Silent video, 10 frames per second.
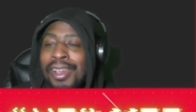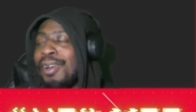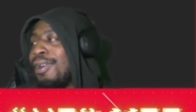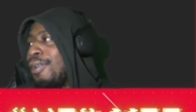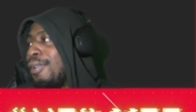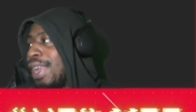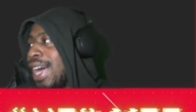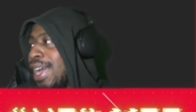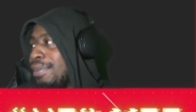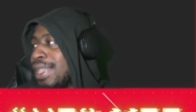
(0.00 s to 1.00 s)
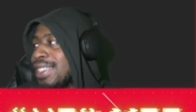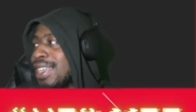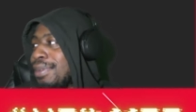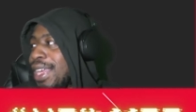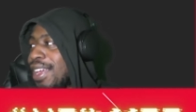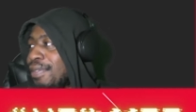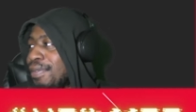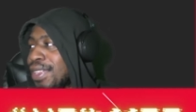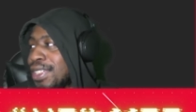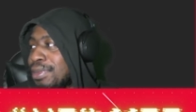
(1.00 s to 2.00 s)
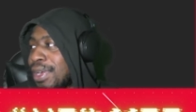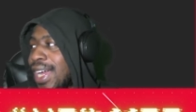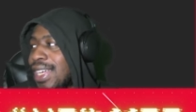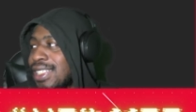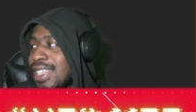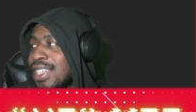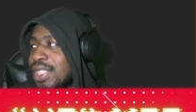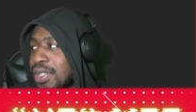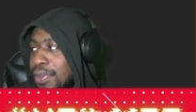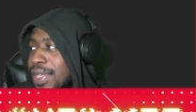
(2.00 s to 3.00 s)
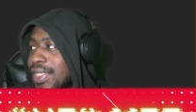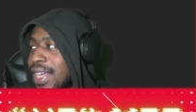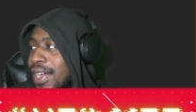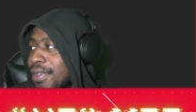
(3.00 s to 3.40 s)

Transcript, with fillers: online. But that's going to be it for this one, guys. So peace out.